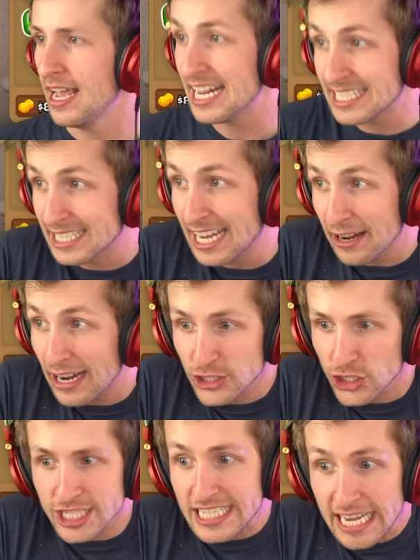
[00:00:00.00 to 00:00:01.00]
It's
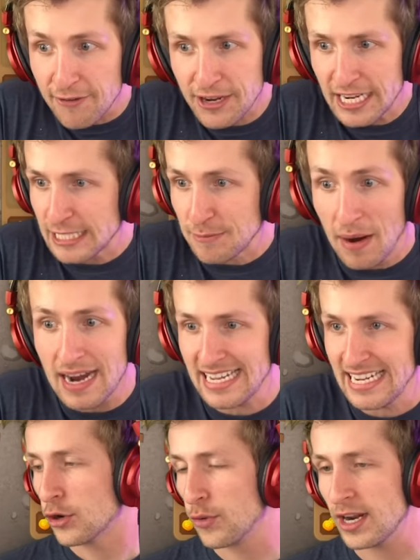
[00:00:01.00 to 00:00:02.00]
just giving us
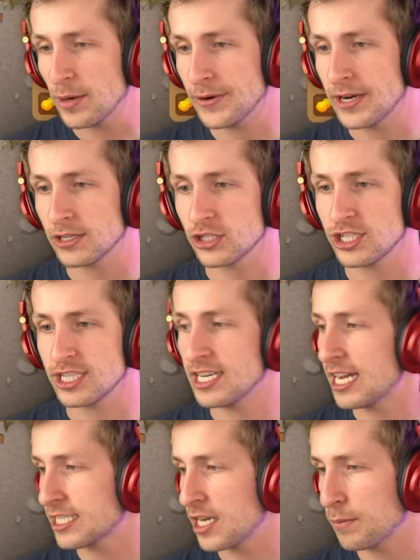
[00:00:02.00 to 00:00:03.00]
money. Greater production is the
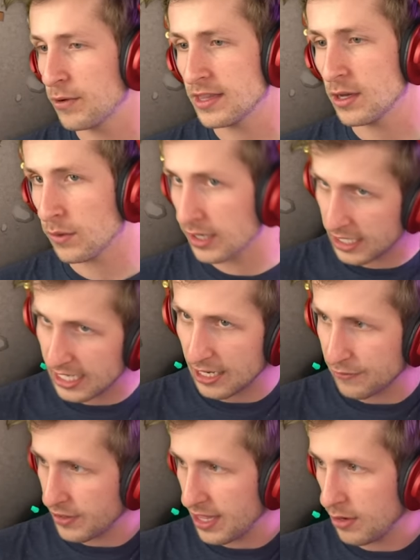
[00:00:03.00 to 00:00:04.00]
next upgrade that we're gonna get
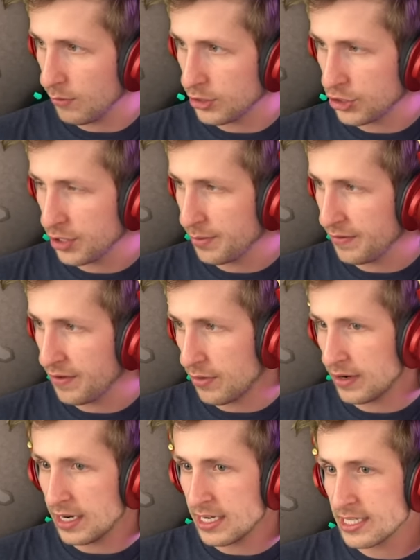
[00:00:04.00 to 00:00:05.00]
for that, which should be
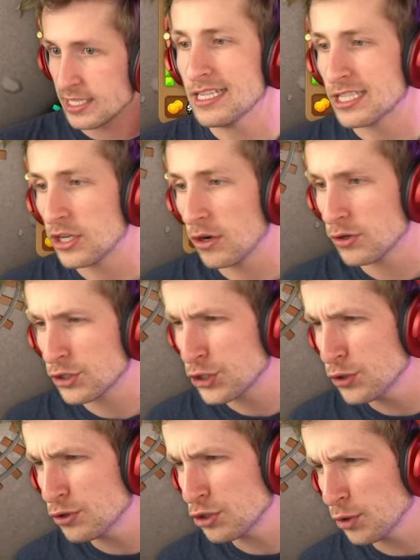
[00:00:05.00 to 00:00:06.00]
very nice. So,
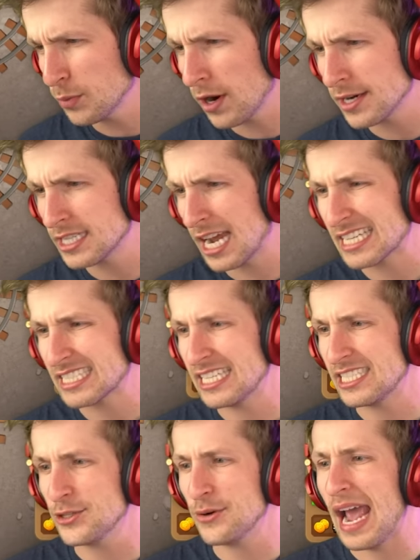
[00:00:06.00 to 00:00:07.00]
shoot super hot attacks
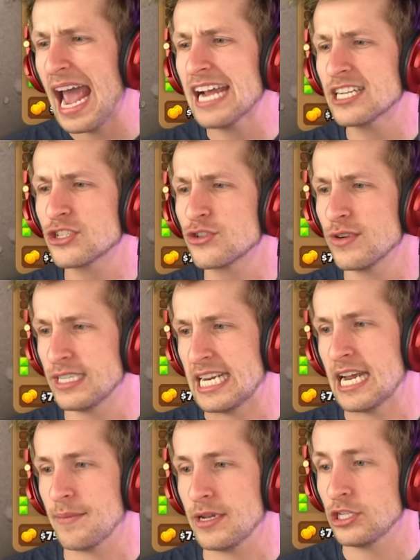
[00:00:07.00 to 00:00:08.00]
that do extra
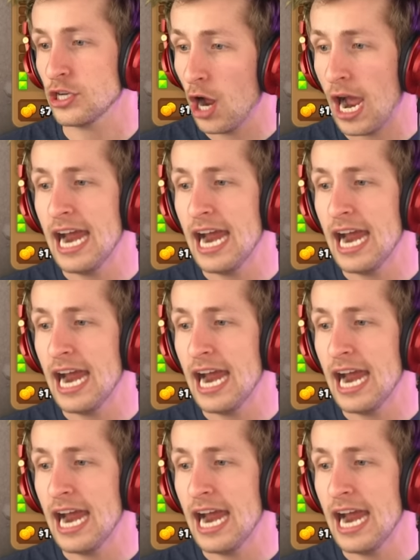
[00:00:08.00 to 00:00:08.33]
damage.